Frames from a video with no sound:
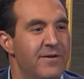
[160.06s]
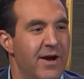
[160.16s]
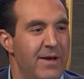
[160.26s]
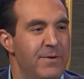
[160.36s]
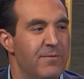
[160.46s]

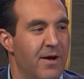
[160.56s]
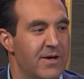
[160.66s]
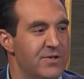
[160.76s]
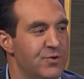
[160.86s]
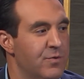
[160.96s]
aiming
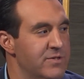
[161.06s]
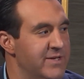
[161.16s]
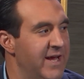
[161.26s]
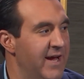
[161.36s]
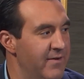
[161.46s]
rockets towards a
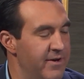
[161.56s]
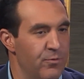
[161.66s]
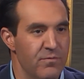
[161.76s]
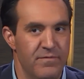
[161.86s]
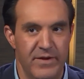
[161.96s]
town
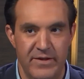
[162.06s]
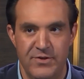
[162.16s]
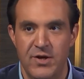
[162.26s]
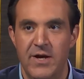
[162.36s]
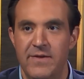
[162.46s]
or a
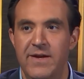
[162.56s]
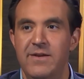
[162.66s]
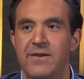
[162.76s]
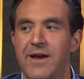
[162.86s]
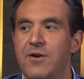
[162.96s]
village.
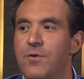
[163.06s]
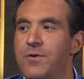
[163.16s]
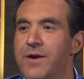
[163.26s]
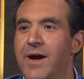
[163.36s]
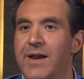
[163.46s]
They know
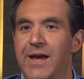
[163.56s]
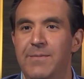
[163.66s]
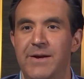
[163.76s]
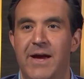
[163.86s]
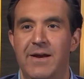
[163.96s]
they're not
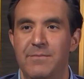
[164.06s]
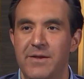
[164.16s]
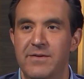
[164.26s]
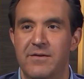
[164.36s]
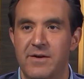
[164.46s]
aiming at a
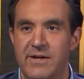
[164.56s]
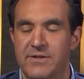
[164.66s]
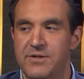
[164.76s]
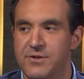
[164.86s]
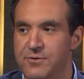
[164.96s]
military
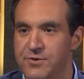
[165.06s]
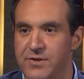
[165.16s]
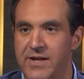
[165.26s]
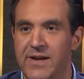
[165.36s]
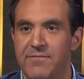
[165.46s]

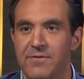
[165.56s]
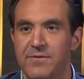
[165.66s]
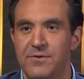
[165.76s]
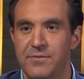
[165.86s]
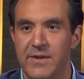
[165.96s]
institution. They never
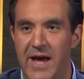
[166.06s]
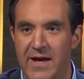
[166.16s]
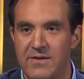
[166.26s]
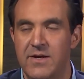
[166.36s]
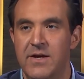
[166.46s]
do
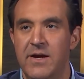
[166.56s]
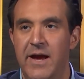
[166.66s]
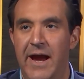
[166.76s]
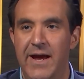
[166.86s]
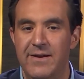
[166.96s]
that.
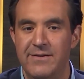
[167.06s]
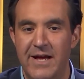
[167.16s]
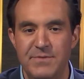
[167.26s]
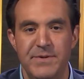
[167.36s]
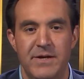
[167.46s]
And
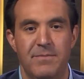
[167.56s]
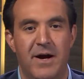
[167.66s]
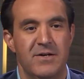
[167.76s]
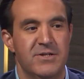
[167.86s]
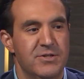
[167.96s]
that's been
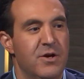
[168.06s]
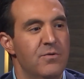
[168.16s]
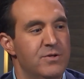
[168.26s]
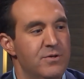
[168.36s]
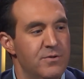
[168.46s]
Hamas's
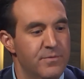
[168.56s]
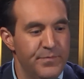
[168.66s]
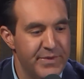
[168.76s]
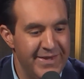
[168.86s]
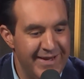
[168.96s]
go-to
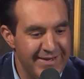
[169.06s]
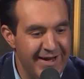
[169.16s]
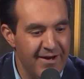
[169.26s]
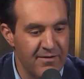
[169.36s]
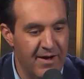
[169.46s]
the
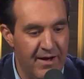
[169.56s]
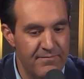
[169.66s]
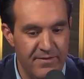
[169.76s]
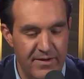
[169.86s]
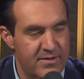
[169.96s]
entire conflict.
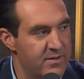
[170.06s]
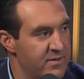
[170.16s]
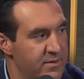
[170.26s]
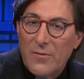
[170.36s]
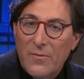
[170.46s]
And by the way,
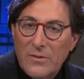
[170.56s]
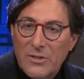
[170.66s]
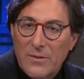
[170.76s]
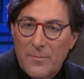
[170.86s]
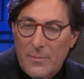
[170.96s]
the
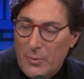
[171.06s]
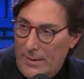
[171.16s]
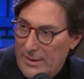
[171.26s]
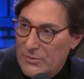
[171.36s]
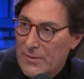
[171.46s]
difference
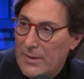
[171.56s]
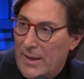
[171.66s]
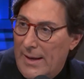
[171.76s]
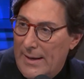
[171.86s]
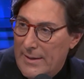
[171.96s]
between Israel
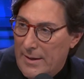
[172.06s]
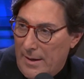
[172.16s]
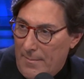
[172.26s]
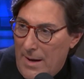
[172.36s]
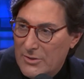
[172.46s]
and
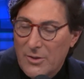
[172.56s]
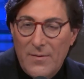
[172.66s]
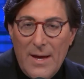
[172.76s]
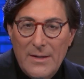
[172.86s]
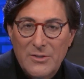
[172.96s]
Hamas on
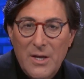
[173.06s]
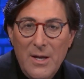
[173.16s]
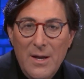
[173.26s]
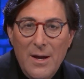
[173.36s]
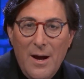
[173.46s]
that is
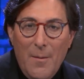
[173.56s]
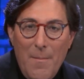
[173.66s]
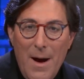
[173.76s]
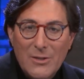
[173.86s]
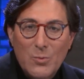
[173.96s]

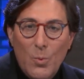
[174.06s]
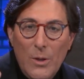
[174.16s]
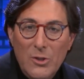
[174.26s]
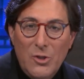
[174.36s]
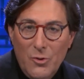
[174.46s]
Hamas
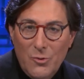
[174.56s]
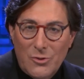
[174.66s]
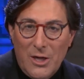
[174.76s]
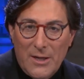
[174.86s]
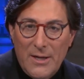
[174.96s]
will
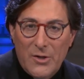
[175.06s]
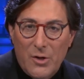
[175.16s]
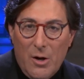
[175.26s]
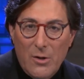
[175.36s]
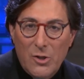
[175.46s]
use a
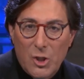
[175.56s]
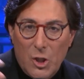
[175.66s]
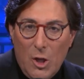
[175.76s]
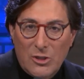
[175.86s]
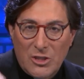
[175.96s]
kindergarten to
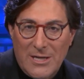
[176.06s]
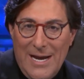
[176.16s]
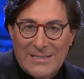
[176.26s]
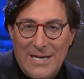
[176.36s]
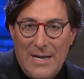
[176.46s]
launch
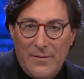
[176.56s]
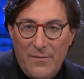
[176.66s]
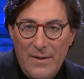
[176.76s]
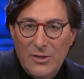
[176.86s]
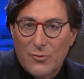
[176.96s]
attacks out
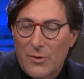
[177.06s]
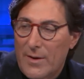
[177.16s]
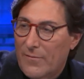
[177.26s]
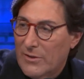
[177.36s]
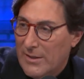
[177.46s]
of. Israel
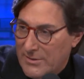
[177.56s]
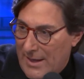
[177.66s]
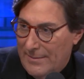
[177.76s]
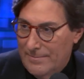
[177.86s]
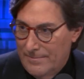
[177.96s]
never does
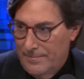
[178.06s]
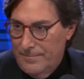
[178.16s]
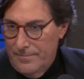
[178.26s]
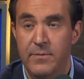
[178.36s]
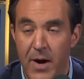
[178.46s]
that. Yeah,
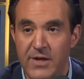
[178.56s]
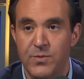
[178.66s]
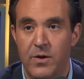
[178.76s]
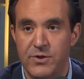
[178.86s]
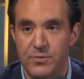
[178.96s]
and Hamas
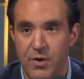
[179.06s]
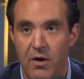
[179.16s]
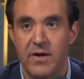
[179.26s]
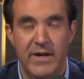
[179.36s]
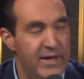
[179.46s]
will also
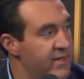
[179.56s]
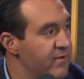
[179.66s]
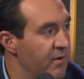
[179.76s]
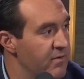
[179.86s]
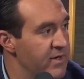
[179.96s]
target a
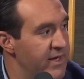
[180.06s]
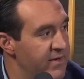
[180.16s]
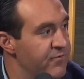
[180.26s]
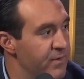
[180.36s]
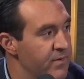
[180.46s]
kindergarten in
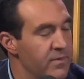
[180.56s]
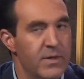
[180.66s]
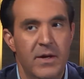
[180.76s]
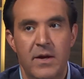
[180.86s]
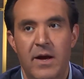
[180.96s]
Israel.
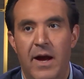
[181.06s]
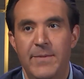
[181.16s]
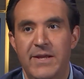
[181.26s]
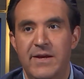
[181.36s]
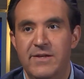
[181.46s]
Right. I
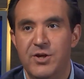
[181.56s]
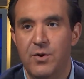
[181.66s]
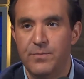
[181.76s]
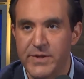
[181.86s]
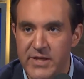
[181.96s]
mean,
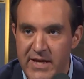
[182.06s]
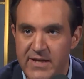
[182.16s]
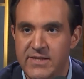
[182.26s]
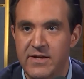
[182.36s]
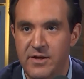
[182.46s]
but the kids there,